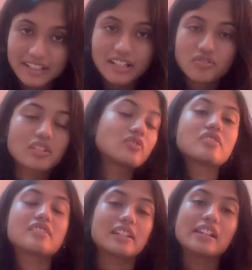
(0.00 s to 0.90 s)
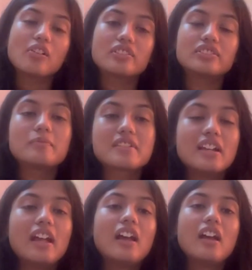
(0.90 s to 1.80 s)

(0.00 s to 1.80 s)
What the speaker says: data structures and algorithms,